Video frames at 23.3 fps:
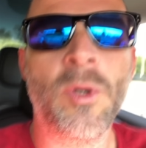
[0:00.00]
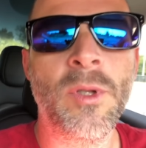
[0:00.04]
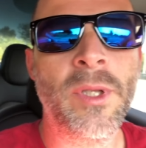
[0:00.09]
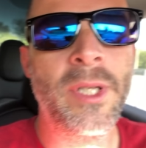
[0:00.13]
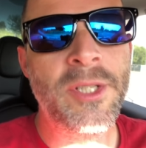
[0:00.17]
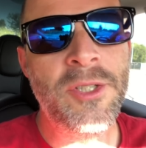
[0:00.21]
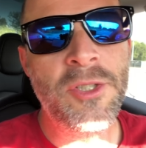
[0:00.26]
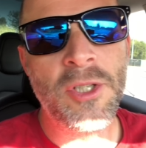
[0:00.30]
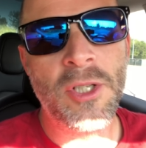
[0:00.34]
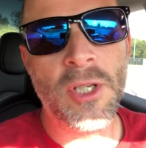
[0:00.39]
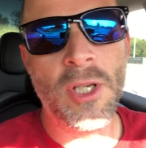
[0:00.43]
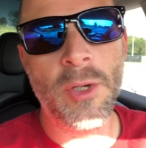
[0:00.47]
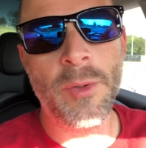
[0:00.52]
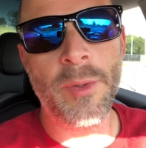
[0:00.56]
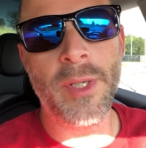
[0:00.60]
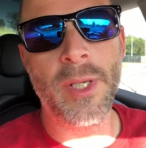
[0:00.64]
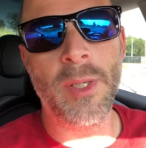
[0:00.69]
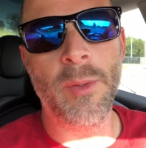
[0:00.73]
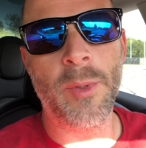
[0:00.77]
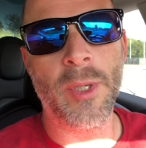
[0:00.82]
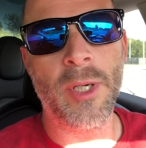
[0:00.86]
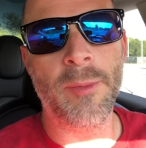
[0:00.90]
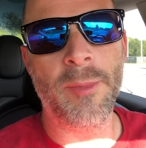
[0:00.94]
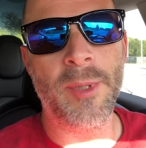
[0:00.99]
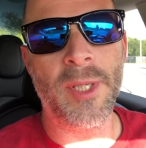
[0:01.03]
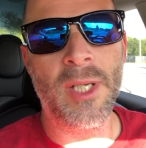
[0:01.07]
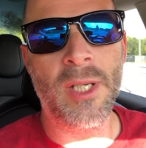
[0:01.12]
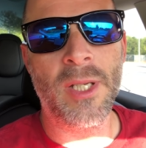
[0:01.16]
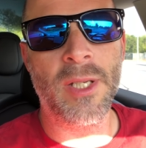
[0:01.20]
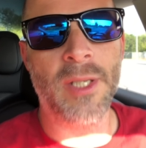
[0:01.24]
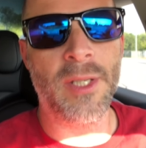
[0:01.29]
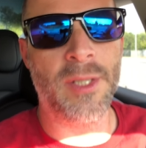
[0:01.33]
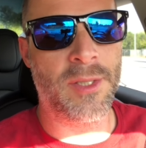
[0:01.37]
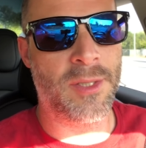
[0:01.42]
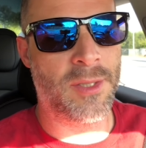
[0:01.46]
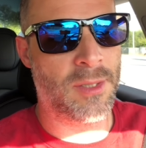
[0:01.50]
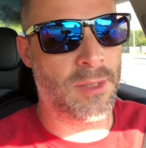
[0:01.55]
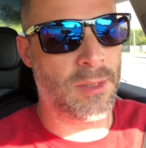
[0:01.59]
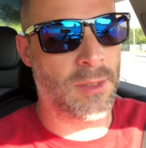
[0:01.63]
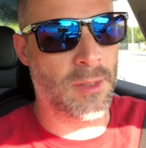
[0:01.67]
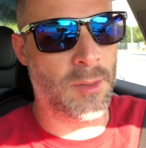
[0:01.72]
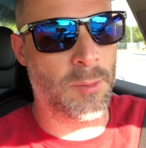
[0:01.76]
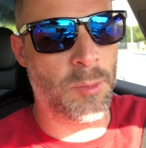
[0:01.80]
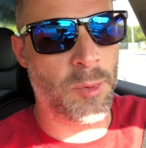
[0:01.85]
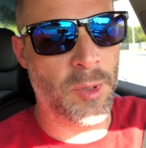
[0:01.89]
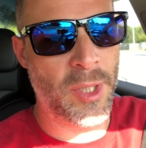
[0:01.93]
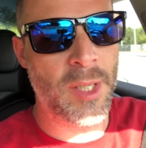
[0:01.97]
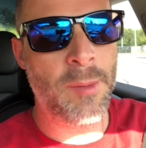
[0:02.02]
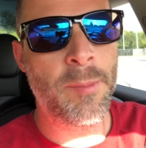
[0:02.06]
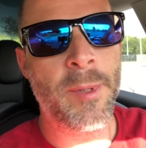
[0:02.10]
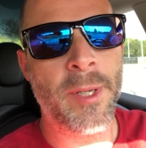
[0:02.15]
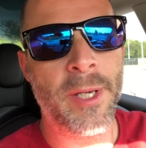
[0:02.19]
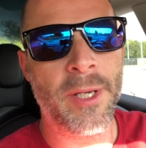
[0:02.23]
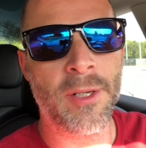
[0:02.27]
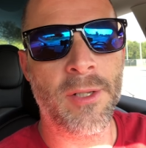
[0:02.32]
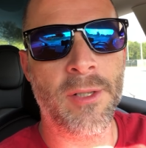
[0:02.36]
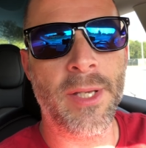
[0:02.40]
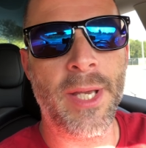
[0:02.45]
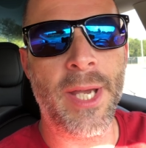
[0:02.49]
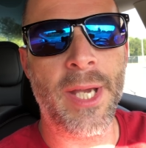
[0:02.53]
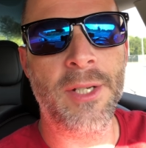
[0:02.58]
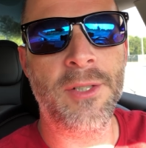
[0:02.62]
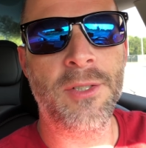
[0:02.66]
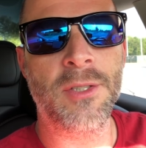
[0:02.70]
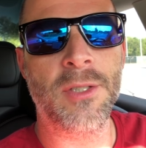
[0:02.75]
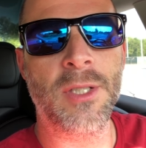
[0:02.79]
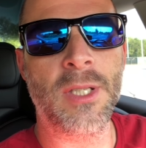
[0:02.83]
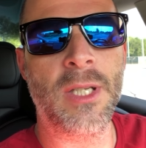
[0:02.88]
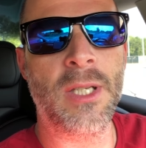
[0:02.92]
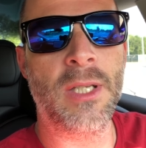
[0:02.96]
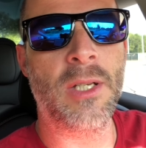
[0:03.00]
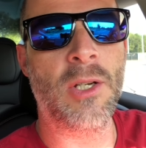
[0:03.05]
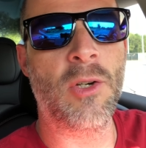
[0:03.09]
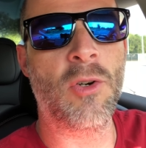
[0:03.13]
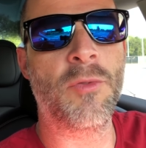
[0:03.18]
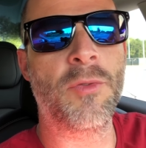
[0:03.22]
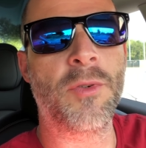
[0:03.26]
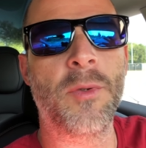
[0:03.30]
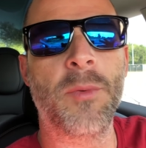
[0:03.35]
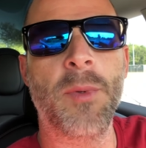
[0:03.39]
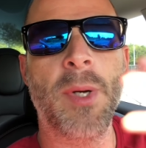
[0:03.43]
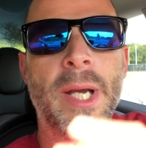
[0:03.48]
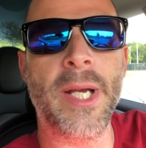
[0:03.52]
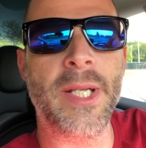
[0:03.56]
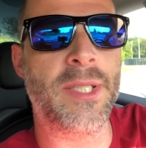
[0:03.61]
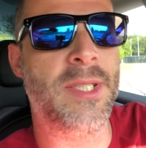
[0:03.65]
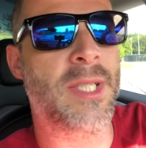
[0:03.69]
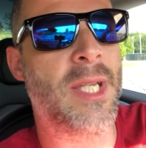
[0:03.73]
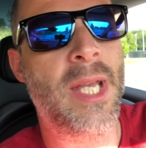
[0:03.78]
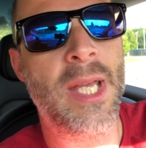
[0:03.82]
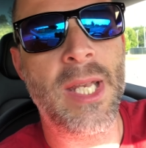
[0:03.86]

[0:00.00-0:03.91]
won't let you go anywhere because the brake pedal actually overrides